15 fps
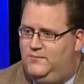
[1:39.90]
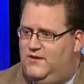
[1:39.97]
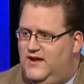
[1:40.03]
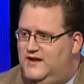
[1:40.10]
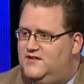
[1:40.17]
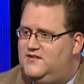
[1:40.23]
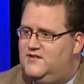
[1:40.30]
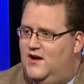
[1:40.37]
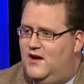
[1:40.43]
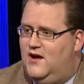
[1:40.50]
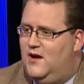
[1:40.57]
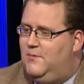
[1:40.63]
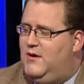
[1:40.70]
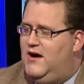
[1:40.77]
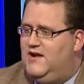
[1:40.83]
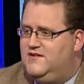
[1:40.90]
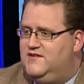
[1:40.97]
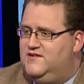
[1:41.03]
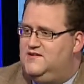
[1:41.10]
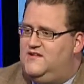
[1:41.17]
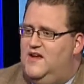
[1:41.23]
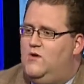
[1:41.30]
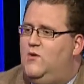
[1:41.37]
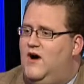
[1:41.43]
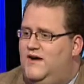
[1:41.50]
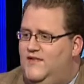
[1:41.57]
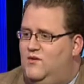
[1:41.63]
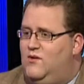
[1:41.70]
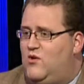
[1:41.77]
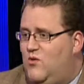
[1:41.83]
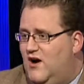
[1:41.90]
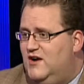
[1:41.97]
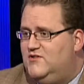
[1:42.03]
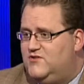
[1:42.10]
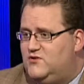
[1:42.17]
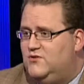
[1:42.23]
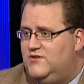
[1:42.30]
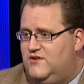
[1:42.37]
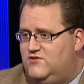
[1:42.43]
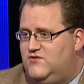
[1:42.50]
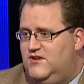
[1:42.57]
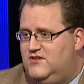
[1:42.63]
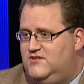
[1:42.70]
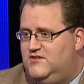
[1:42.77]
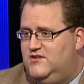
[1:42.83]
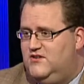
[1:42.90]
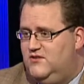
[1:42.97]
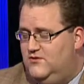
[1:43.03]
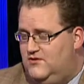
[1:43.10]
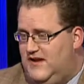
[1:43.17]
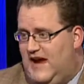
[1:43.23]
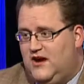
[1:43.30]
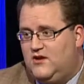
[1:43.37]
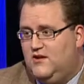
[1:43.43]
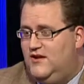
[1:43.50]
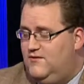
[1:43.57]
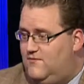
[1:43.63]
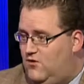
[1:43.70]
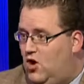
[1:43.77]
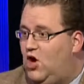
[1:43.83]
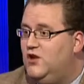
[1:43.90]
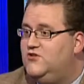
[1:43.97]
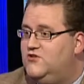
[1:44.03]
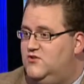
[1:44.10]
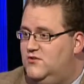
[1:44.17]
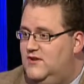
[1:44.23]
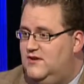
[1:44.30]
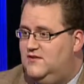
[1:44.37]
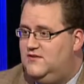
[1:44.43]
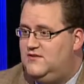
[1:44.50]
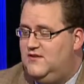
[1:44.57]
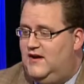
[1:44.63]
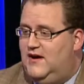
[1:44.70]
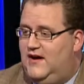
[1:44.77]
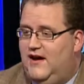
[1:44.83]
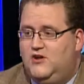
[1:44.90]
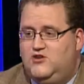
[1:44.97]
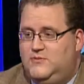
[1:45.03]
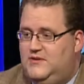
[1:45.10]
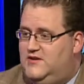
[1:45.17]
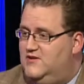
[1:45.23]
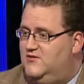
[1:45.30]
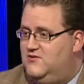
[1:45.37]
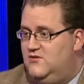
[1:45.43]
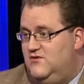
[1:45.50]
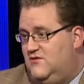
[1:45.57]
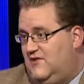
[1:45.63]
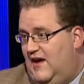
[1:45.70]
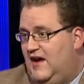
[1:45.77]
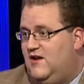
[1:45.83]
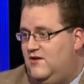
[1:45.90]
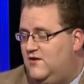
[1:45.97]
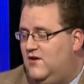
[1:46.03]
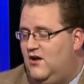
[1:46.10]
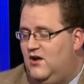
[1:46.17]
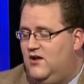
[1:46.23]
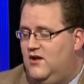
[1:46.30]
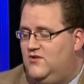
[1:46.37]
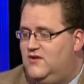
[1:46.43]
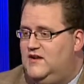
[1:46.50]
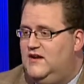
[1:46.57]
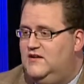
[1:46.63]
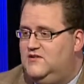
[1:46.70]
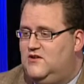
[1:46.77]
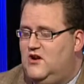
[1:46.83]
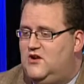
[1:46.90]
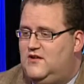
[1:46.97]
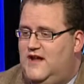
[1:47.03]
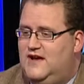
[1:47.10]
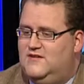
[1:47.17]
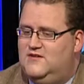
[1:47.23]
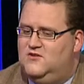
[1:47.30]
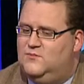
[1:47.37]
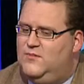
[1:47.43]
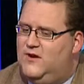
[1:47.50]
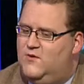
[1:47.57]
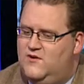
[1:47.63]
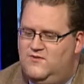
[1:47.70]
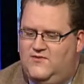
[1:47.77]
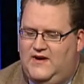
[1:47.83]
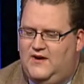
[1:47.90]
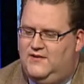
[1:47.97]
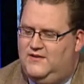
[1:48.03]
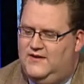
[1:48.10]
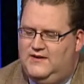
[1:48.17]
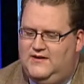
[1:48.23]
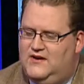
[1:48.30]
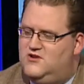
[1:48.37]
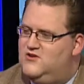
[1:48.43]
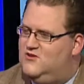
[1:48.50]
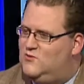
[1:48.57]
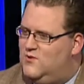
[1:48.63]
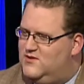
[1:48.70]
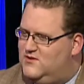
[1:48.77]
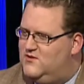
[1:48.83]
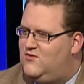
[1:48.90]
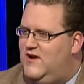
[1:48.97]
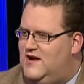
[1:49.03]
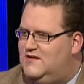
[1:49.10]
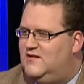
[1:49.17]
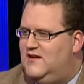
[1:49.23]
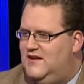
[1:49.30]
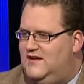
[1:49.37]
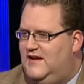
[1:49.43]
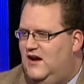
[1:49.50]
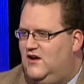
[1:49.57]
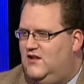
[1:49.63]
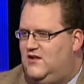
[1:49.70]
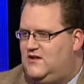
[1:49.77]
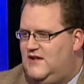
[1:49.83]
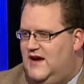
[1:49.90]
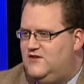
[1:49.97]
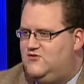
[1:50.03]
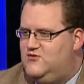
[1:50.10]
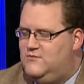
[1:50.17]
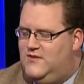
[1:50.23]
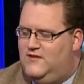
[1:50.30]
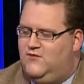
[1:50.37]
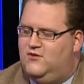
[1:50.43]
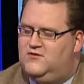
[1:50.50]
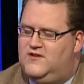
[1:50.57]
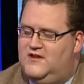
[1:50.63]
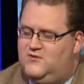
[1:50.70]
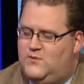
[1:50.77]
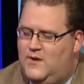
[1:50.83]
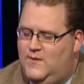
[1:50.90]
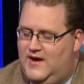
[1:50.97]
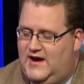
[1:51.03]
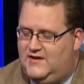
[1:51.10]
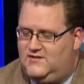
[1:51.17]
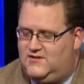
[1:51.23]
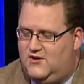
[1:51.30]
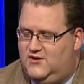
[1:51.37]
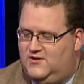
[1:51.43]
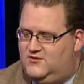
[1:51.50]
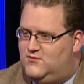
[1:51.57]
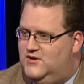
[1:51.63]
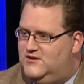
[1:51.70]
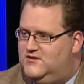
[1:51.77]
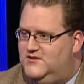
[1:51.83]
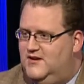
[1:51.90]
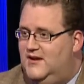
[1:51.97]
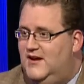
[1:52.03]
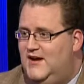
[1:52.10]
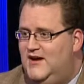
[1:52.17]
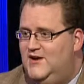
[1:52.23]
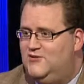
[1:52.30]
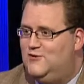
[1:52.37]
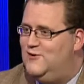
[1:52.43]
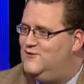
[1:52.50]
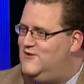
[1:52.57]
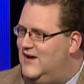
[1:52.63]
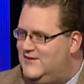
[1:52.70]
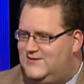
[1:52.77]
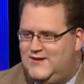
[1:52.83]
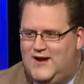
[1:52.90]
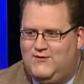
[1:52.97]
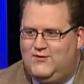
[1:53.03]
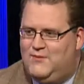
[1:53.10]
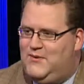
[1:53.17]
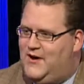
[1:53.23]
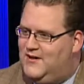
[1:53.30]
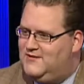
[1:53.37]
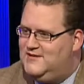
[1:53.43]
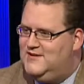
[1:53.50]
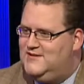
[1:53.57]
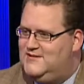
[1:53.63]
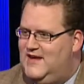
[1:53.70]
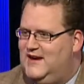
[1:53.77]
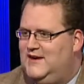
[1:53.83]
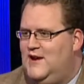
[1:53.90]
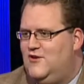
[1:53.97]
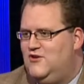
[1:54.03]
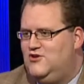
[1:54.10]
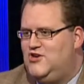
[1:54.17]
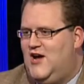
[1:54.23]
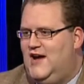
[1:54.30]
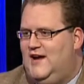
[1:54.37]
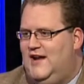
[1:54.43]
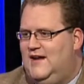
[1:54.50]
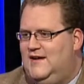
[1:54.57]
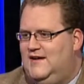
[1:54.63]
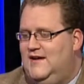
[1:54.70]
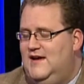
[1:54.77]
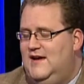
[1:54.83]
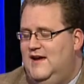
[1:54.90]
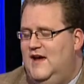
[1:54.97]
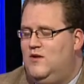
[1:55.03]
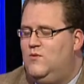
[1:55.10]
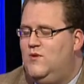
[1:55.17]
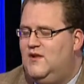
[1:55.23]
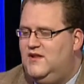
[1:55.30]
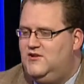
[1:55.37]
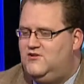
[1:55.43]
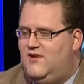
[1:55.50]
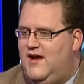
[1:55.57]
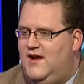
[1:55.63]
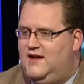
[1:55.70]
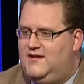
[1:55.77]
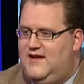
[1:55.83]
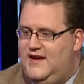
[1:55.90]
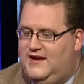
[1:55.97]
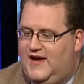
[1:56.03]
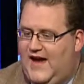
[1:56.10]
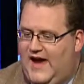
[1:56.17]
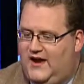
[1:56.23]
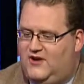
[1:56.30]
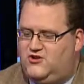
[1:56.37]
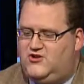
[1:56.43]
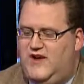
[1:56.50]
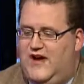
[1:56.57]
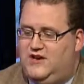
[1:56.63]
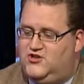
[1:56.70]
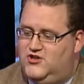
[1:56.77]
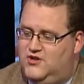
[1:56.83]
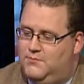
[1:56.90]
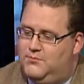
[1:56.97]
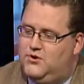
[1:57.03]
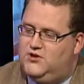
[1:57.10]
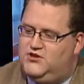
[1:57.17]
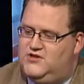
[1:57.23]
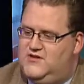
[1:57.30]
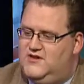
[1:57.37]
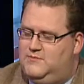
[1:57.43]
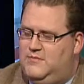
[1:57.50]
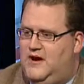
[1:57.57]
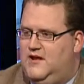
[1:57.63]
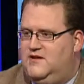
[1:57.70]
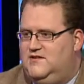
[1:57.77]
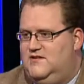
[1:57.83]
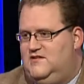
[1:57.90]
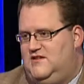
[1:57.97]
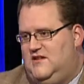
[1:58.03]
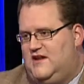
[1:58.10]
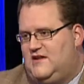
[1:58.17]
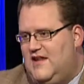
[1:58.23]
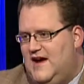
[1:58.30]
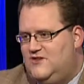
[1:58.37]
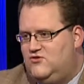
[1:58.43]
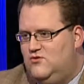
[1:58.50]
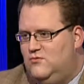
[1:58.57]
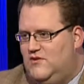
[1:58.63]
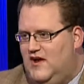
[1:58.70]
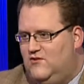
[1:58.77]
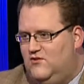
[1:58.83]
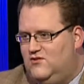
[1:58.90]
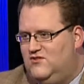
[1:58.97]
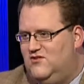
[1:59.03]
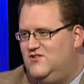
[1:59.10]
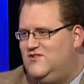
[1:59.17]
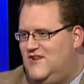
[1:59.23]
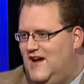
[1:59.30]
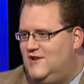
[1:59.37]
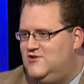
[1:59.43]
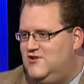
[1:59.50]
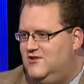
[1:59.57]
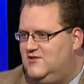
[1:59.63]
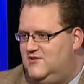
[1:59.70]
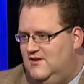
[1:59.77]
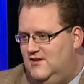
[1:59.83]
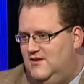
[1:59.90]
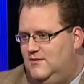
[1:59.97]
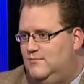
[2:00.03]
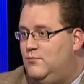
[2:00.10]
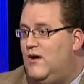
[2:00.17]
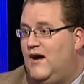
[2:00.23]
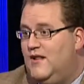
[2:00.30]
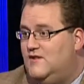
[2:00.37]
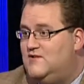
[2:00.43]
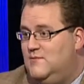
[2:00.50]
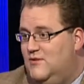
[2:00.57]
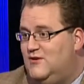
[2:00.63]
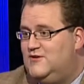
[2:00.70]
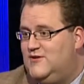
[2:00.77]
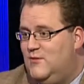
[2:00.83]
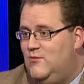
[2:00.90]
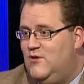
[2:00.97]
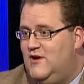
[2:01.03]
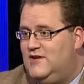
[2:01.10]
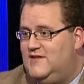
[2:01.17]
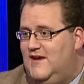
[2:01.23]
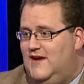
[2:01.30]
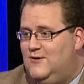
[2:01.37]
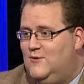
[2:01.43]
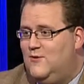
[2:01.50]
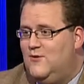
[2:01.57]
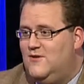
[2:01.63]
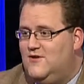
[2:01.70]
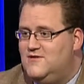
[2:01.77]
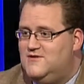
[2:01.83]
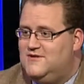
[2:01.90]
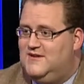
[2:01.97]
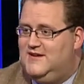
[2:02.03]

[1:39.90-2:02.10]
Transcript: in place a policy statewide that required school districts to tackle it for all students, LGBT students and all other kids in our classes, but we found that it just wasn't translating down to the classroom levels. That's why we asked our districts to sort of dust off the policies, take another shot at it, and really try and take action to push these policies to the classroom level so it's not just in a policy book somewhere at the headquarters.